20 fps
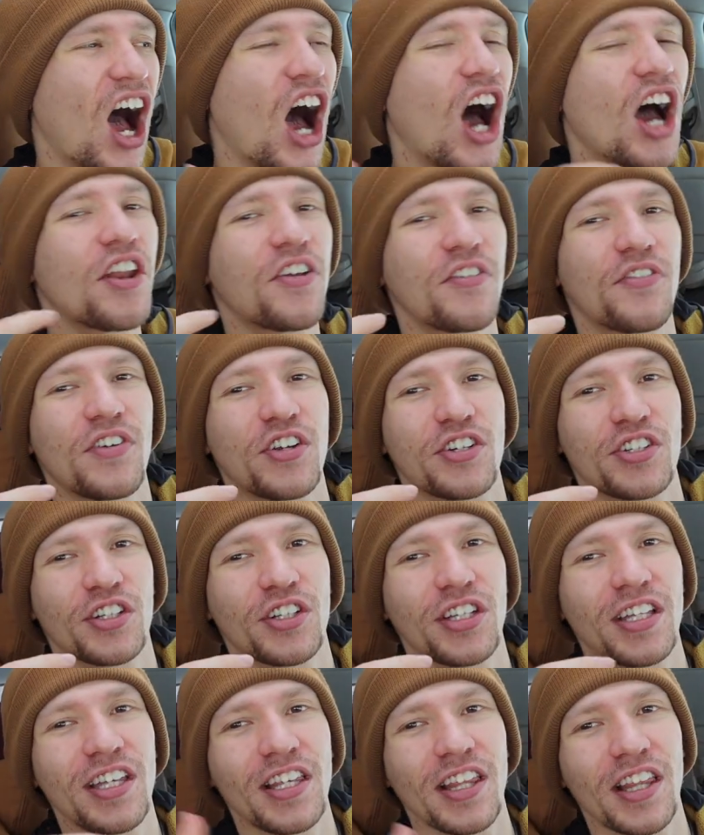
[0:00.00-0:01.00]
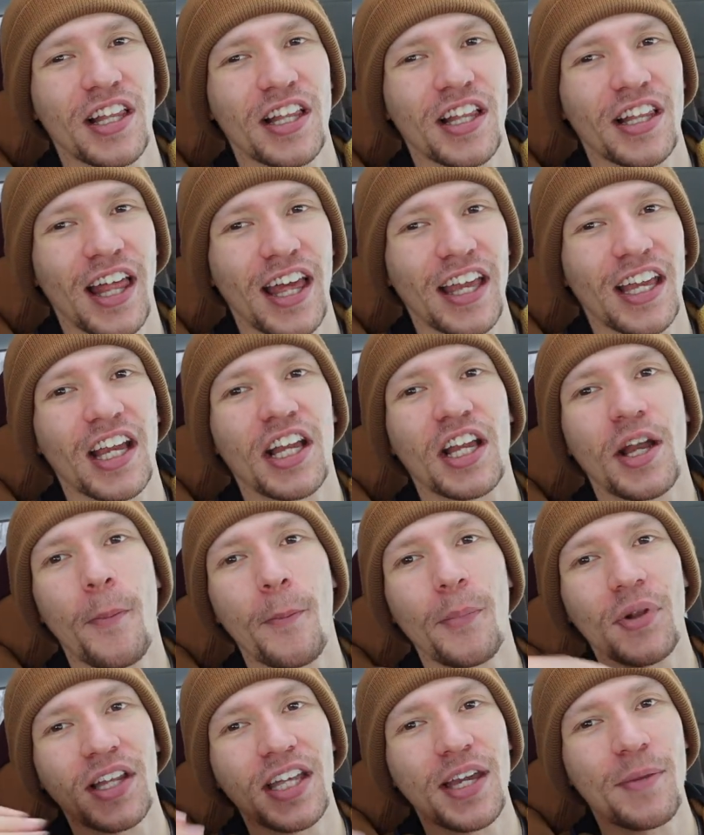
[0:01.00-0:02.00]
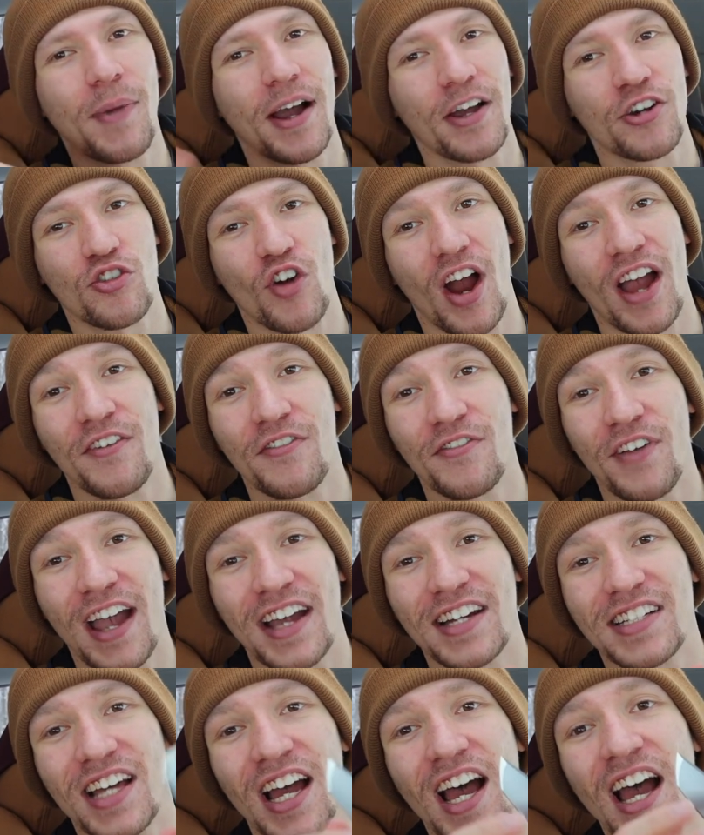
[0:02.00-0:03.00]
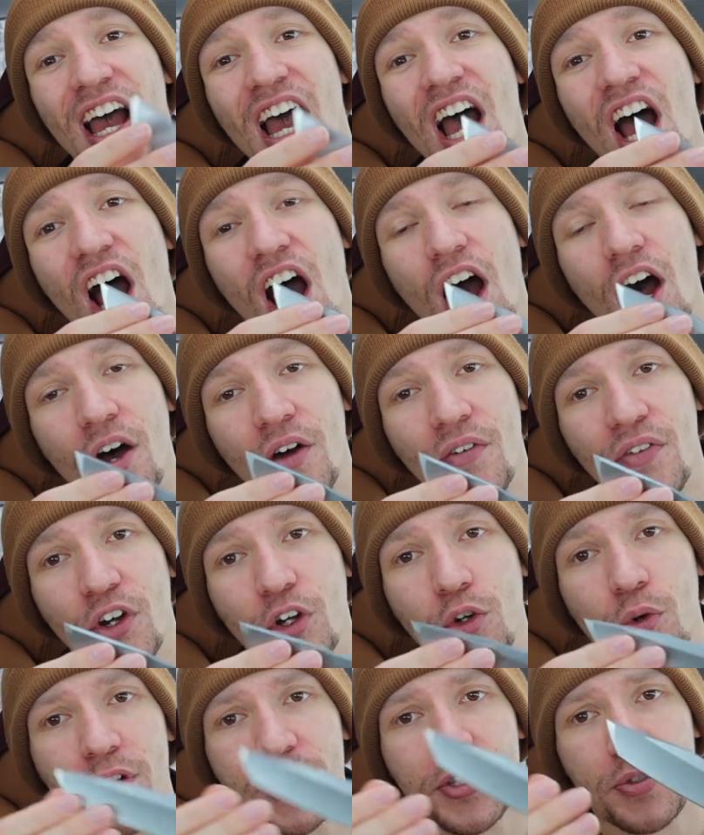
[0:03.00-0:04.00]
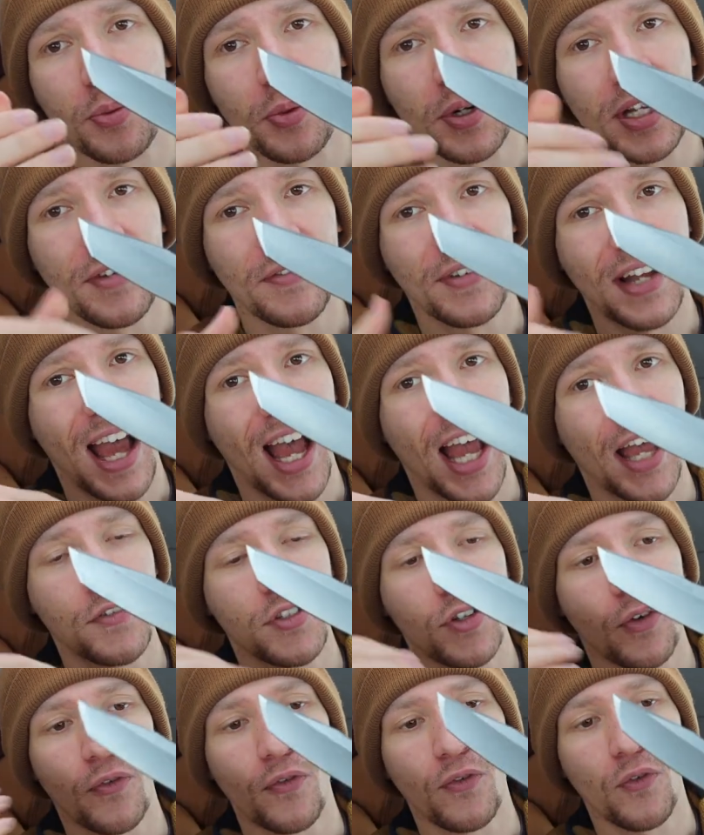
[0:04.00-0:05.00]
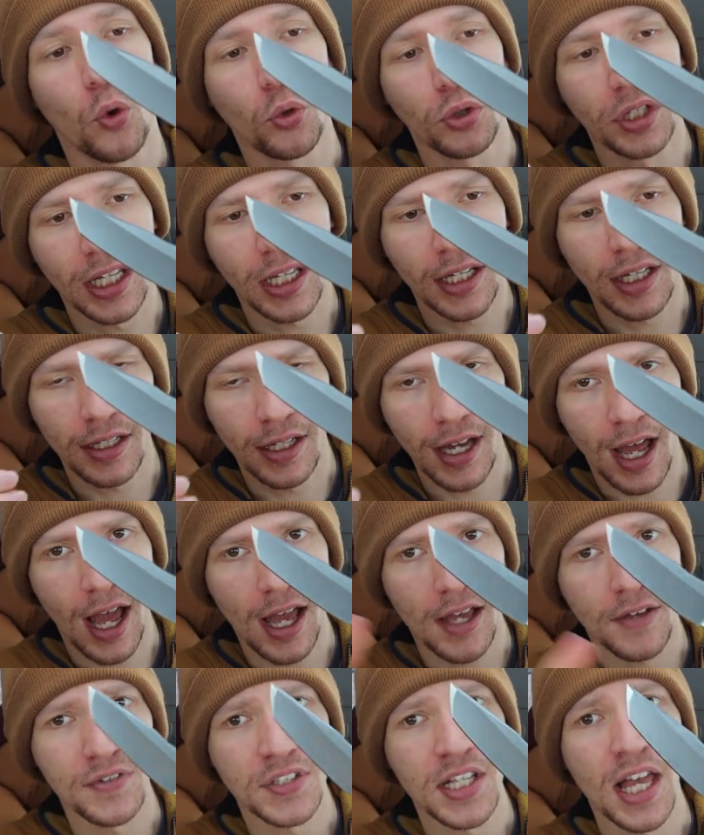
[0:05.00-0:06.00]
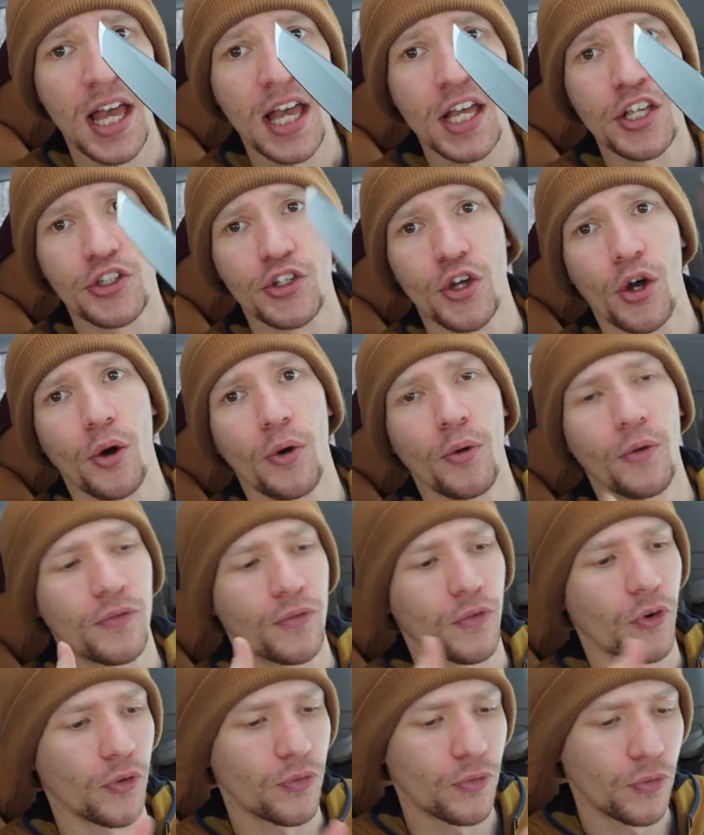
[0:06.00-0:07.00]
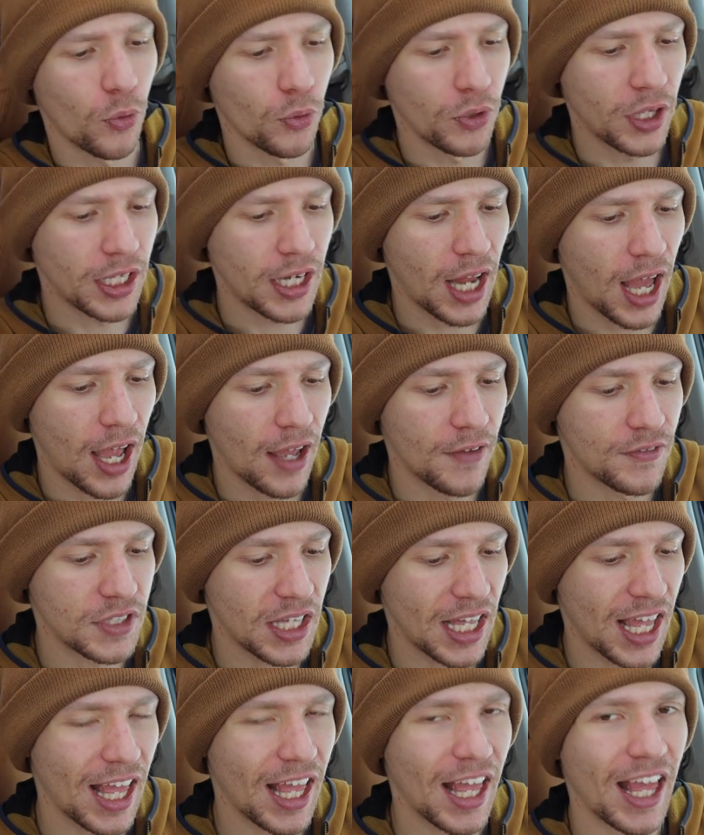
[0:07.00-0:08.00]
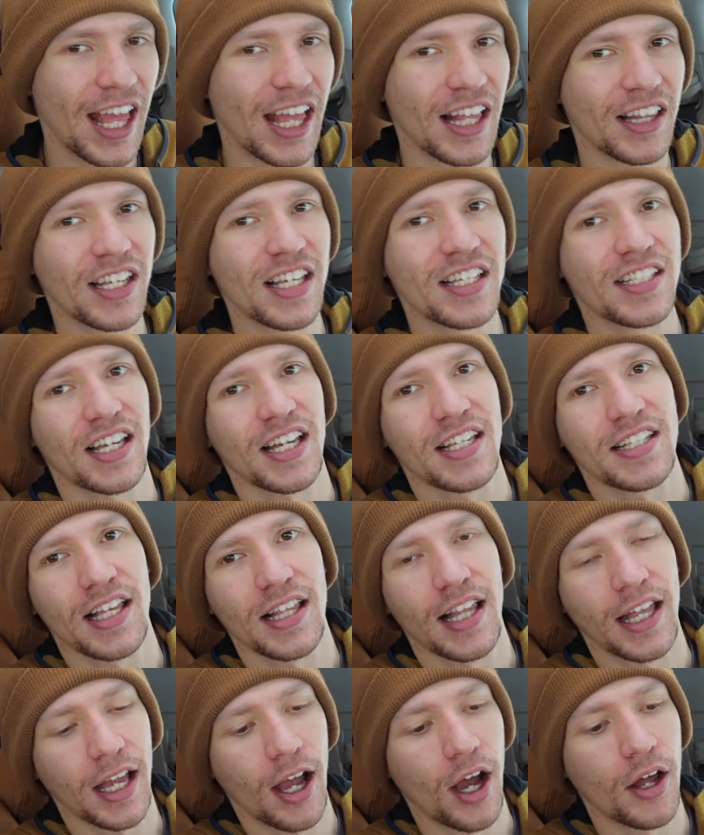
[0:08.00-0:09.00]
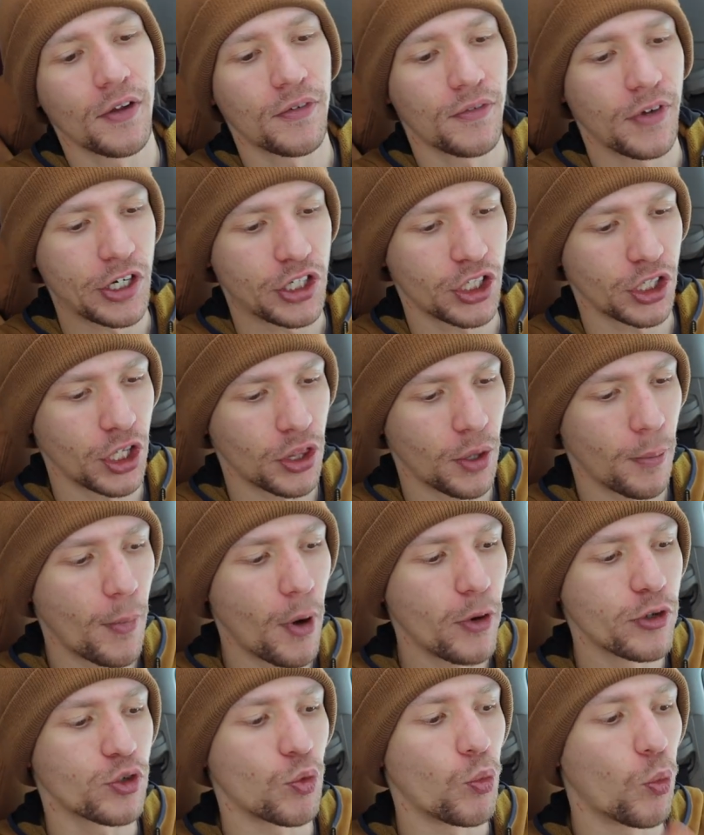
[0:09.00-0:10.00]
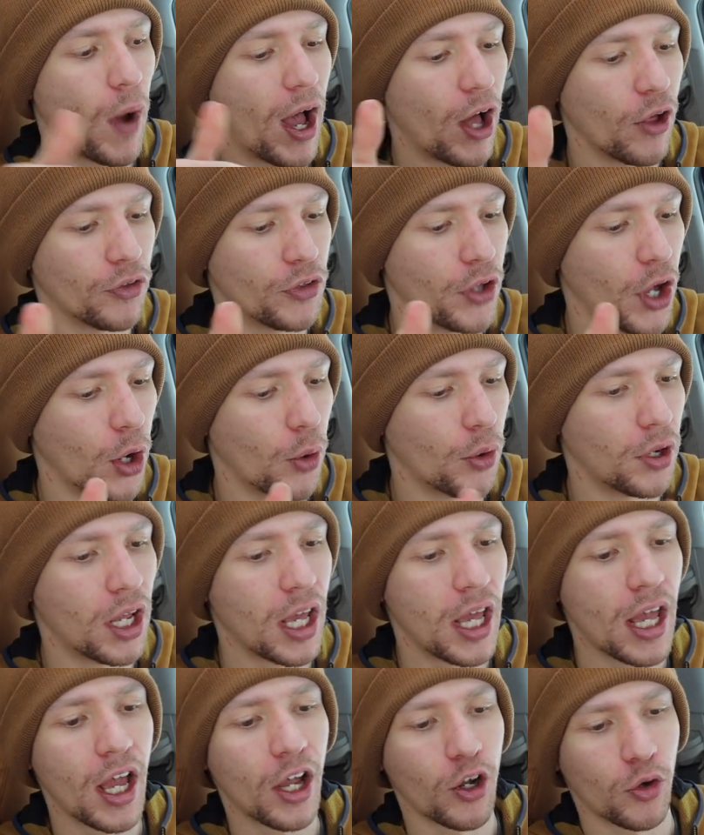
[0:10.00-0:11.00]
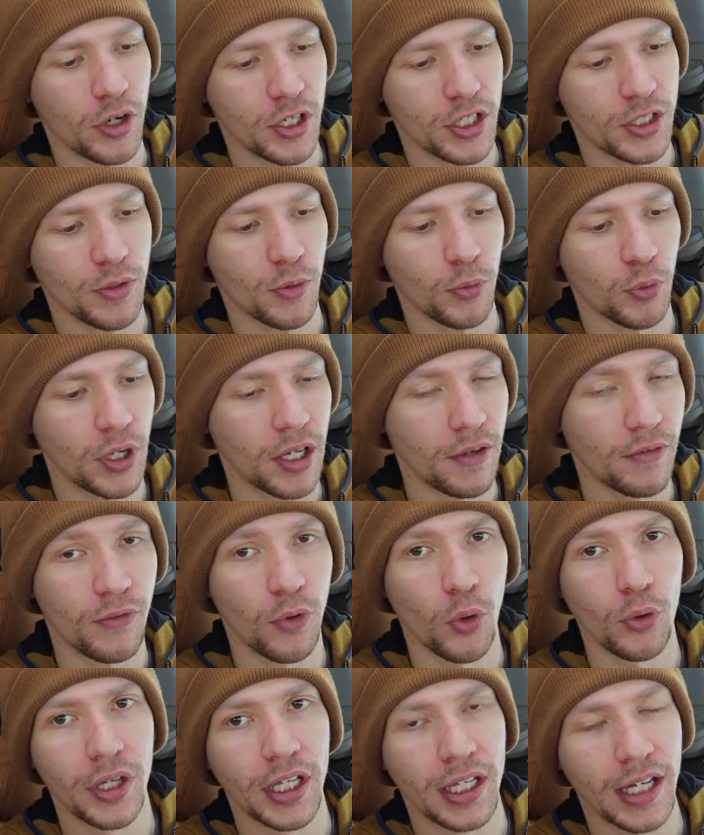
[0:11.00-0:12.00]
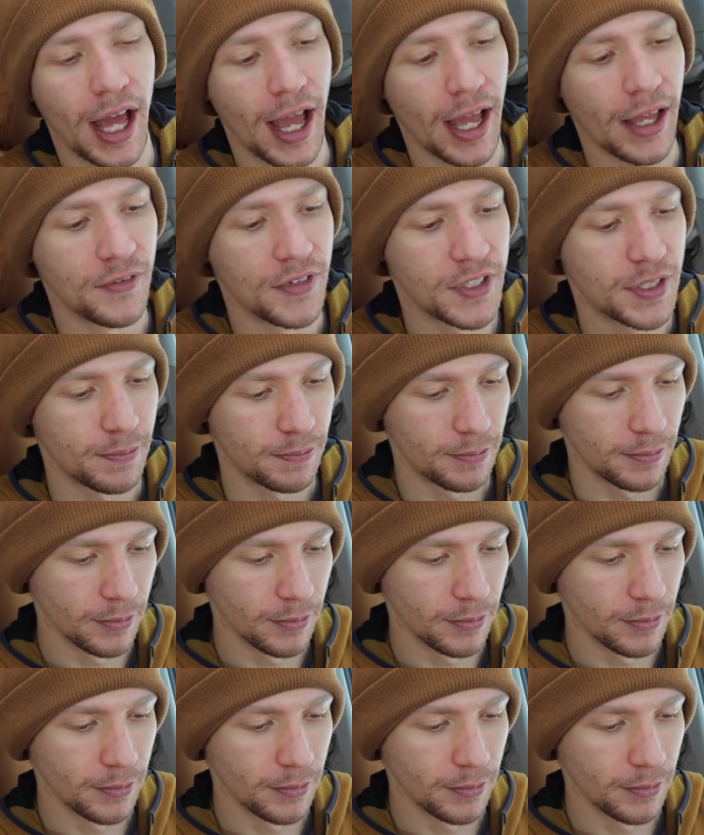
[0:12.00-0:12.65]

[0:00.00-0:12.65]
unofficially like complete my trifecta of Chris Reeve knives folding knives. So for folding knives, at least like I said, like unofficially, the most well known Chris Reeve folding knives